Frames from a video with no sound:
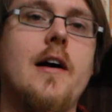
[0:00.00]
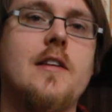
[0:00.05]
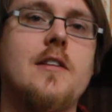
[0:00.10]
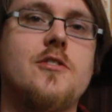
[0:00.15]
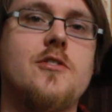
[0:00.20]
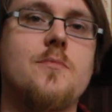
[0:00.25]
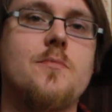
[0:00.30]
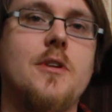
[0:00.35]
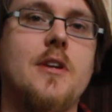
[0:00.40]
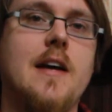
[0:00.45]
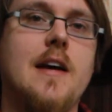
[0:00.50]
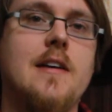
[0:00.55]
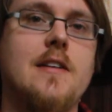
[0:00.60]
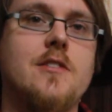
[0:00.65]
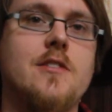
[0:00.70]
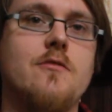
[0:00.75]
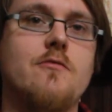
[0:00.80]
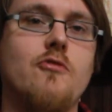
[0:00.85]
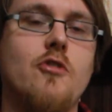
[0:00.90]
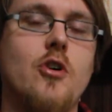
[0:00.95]
somebody has
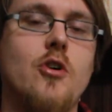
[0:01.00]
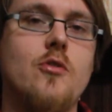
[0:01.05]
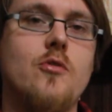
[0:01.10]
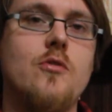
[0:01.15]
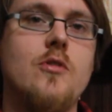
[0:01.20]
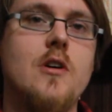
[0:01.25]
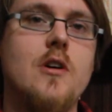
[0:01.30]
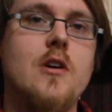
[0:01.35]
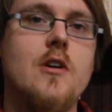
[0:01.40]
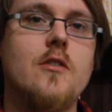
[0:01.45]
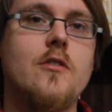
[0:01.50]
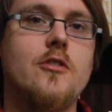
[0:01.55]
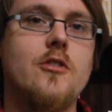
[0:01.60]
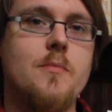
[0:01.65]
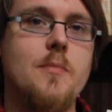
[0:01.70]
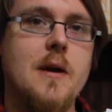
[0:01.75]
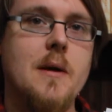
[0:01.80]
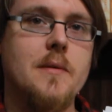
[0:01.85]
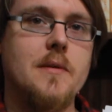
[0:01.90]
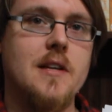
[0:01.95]
to roll to
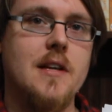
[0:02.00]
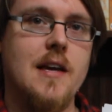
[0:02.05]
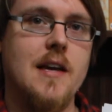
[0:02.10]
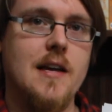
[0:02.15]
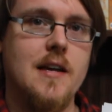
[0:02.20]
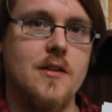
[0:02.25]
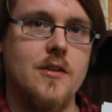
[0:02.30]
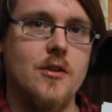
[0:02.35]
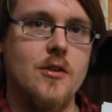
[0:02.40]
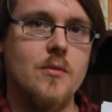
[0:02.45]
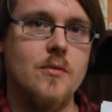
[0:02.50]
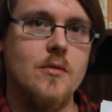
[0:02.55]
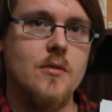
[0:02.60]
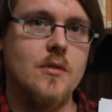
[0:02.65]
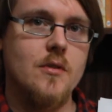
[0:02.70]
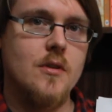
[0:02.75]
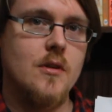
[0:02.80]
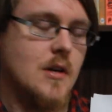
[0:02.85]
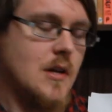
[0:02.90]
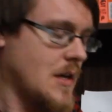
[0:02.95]
be able to hit you.
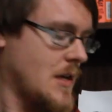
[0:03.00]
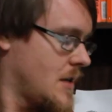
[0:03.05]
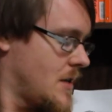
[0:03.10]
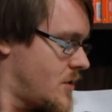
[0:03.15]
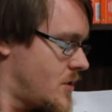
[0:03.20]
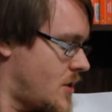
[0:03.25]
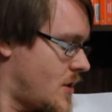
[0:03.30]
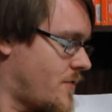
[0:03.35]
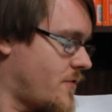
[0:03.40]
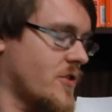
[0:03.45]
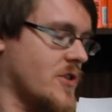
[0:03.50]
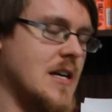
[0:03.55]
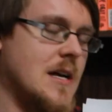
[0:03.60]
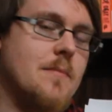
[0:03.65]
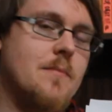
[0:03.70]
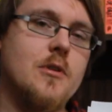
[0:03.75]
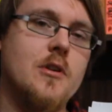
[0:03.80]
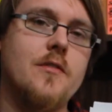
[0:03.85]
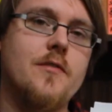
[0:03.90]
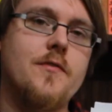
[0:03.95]
So for
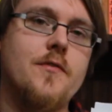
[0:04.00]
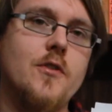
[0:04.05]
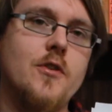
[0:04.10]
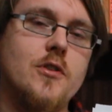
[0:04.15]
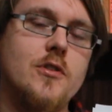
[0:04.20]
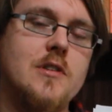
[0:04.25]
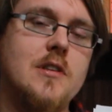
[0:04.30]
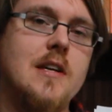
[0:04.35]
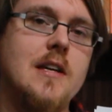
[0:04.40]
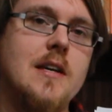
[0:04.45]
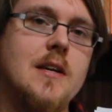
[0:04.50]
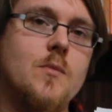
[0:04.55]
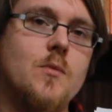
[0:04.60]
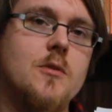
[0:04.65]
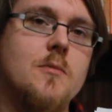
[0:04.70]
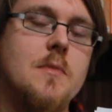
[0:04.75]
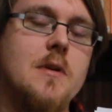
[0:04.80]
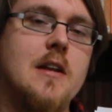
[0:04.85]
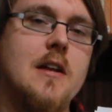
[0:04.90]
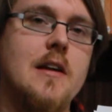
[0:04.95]
example, a 13
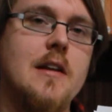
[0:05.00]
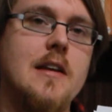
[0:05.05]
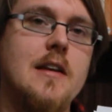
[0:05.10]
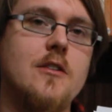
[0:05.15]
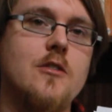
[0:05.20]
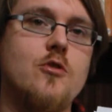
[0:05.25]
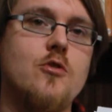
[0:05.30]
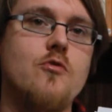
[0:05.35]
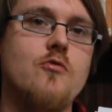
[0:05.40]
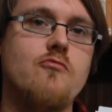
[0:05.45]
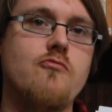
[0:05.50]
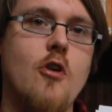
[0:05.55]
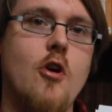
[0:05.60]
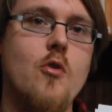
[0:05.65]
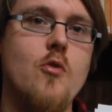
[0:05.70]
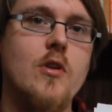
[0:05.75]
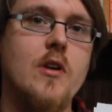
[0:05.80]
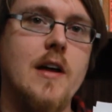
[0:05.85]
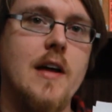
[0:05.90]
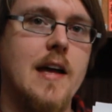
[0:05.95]
would mean I need to
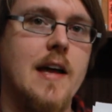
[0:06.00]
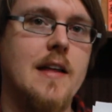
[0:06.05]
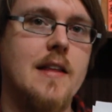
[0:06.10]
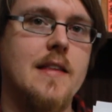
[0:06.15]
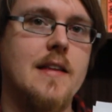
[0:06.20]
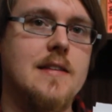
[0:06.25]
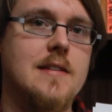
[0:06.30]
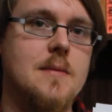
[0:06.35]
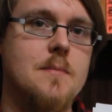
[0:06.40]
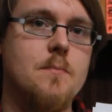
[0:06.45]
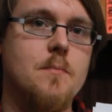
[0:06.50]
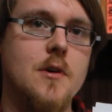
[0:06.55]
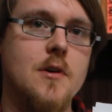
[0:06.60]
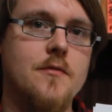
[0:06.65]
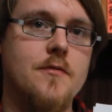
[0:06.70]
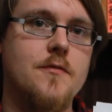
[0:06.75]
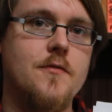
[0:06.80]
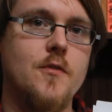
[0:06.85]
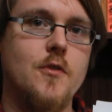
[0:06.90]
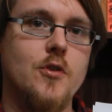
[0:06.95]
roll a hit that's
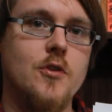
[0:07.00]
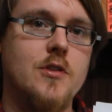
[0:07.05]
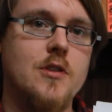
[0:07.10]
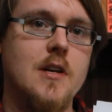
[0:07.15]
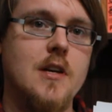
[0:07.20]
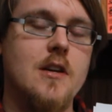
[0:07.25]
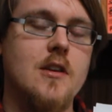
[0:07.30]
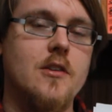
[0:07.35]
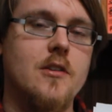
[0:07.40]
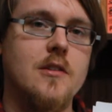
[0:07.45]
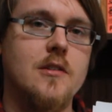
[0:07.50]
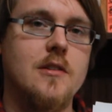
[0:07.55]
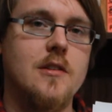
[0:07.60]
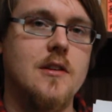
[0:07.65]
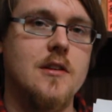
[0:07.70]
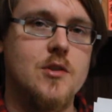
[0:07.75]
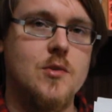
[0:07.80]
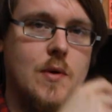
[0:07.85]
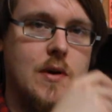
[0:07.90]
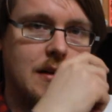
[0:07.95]
above 13 on a
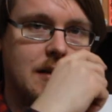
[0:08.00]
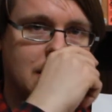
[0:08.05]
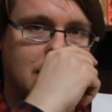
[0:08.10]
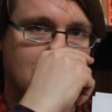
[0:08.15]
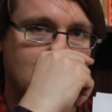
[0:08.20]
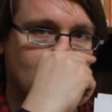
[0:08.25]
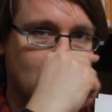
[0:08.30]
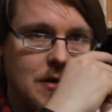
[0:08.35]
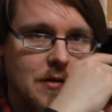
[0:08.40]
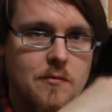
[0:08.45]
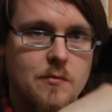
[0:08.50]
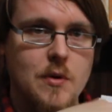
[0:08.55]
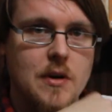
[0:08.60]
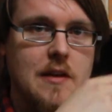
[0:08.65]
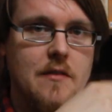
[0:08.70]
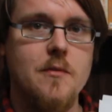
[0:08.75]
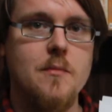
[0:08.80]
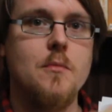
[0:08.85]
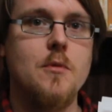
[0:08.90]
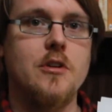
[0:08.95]
d20 with
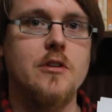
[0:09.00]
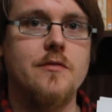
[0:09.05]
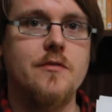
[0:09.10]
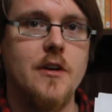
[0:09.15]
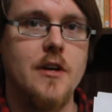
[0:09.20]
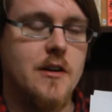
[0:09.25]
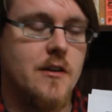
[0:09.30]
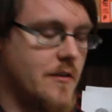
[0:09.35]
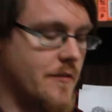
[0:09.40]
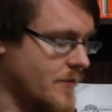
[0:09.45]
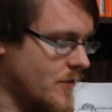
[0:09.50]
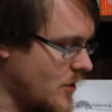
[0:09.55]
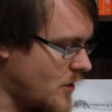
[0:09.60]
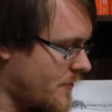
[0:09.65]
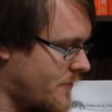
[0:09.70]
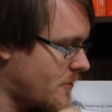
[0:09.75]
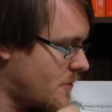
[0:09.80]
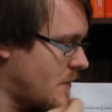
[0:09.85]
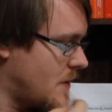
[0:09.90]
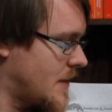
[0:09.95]
whatever modifier I've
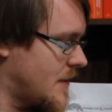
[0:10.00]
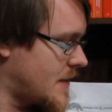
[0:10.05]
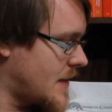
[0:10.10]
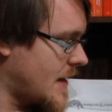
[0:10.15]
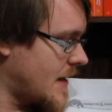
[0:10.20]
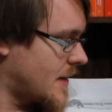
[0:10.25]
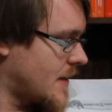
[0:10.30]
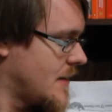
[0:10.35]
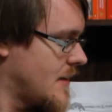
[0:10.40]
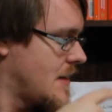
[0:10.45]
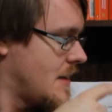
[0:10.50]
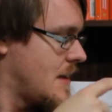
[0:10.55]
got for my attack.